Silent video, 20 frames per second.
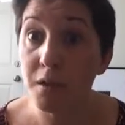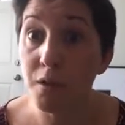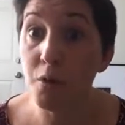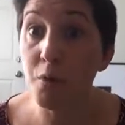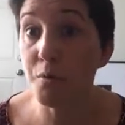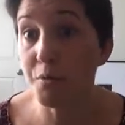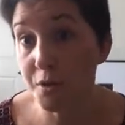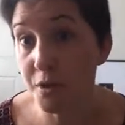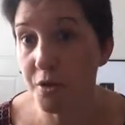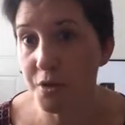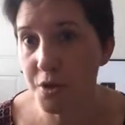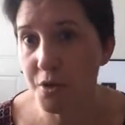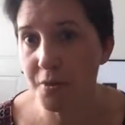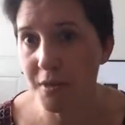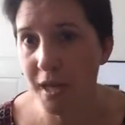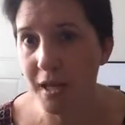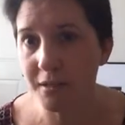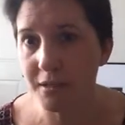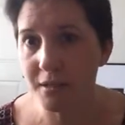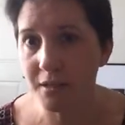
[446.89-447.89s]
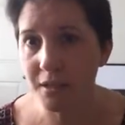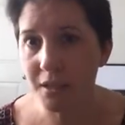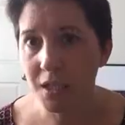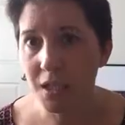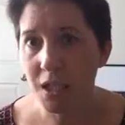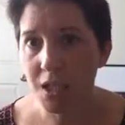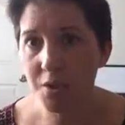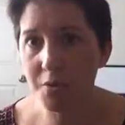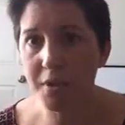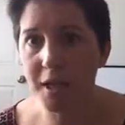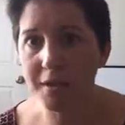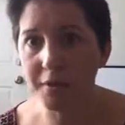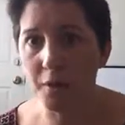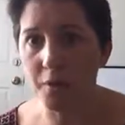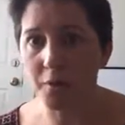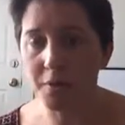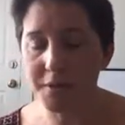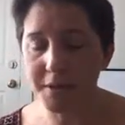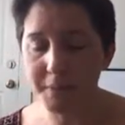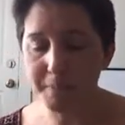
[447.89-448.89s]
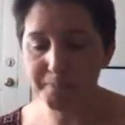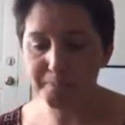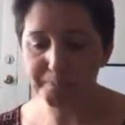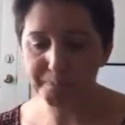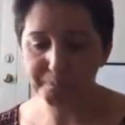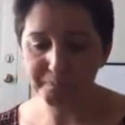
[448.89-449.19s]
closer to that goals.